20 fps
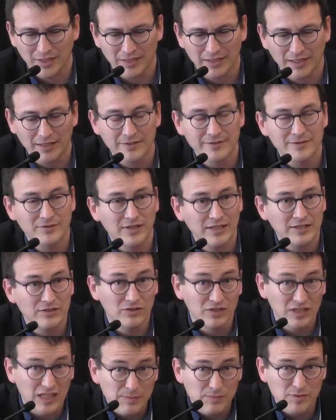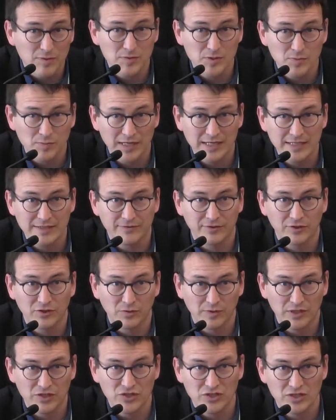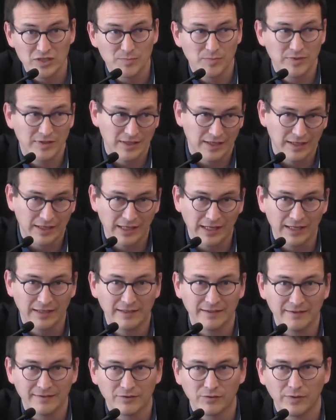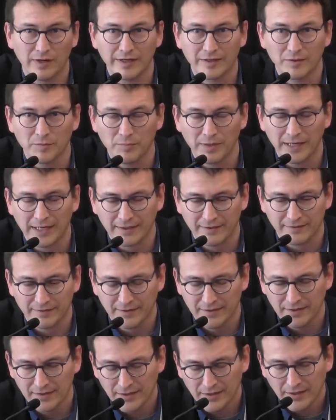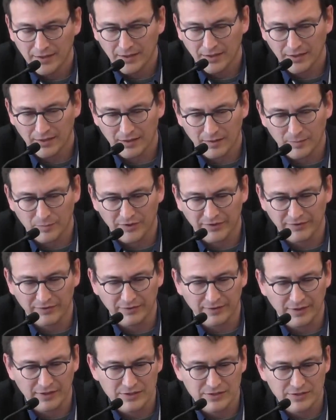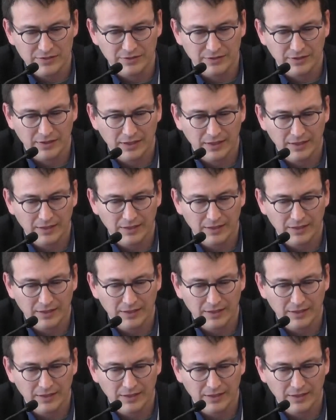And I'll try to keep some space for questions, but again, it's quite a packed presentation.